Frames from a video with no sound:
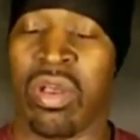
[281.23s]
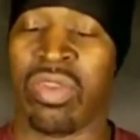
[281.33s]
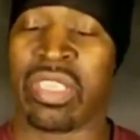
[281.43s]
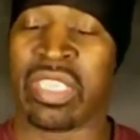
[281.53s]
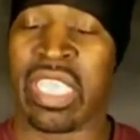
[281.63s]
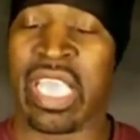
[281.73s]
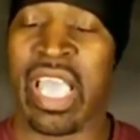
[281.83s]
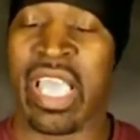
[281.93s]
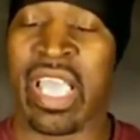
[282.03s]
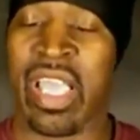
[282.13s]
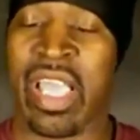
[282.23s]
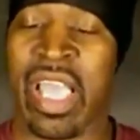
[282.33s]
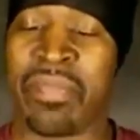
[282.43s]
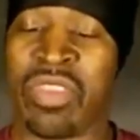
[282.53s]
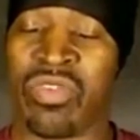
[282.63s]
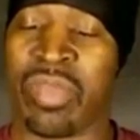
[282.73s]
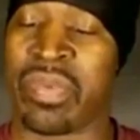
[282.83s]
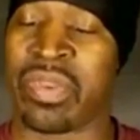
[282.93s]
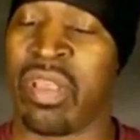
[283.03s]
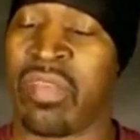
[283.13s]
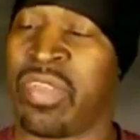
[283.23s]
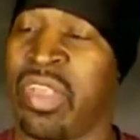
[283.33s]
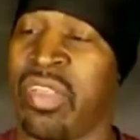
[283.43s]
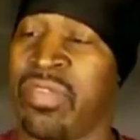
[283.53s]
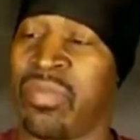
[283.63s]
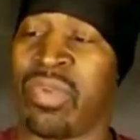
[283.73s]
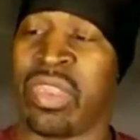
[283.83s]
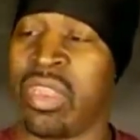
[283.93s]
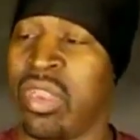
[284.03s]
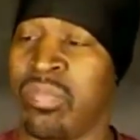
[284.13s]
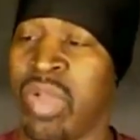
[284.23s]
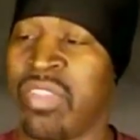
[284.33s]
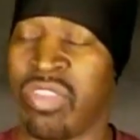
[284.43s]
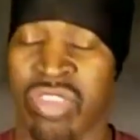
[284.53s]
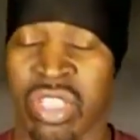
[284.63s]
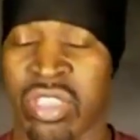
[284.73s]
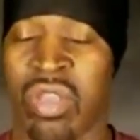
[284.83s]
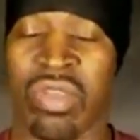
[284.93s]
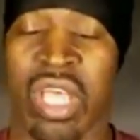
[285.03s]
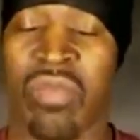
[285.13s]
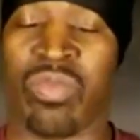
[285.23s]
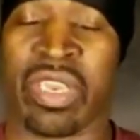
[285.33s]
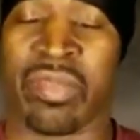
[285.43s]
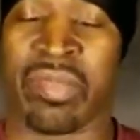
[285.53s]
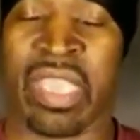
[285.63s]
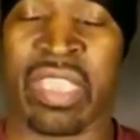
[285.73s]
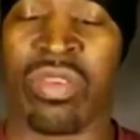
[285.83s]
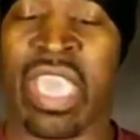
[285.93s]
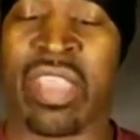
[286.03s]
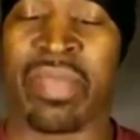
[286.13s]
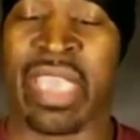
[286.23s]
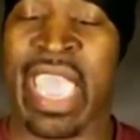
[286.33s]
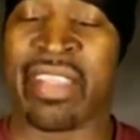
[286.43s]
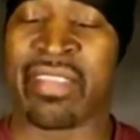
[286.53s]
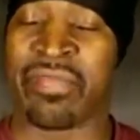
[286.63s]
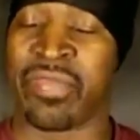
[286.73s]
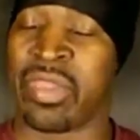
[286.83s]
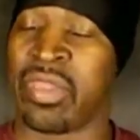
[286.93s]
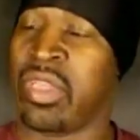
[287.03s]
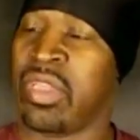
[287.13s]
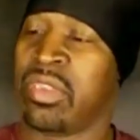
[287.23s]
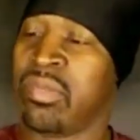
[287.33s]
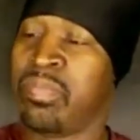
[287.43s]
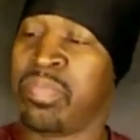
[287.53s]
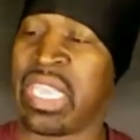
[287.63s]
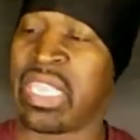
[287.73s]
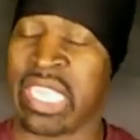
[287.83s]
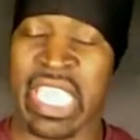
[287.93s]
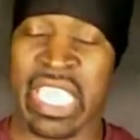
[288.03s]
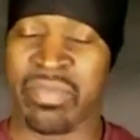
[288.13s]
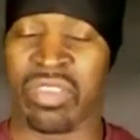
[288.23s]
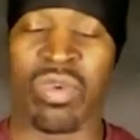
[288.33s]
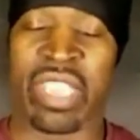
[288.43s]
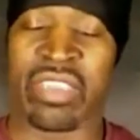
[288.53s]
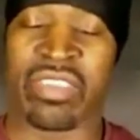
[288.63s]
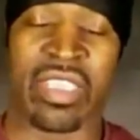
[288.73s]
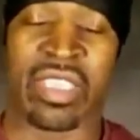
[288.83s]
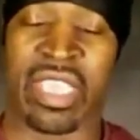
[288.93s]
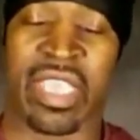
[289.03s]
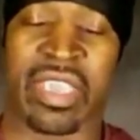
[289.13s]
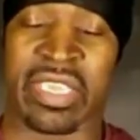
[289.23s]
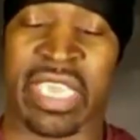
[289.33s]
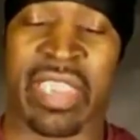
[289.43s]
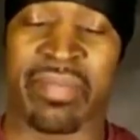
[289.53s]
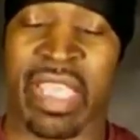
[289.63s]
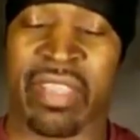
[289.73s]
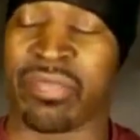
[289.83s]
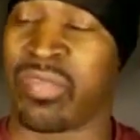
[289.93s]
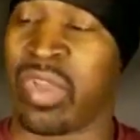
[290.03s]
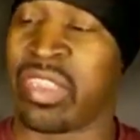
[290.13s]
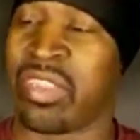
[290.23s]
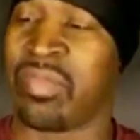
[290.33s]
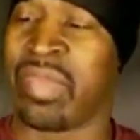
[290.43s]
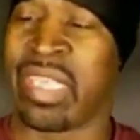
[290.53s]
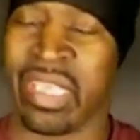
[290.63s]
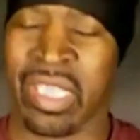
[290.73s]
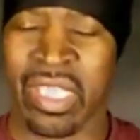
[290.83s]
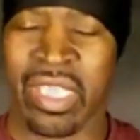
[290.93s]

Only thing I be tripping off of is when brothers just don't come with it, man. You can't be asking for big names and you ain't taking care of the names that's in front of you, man.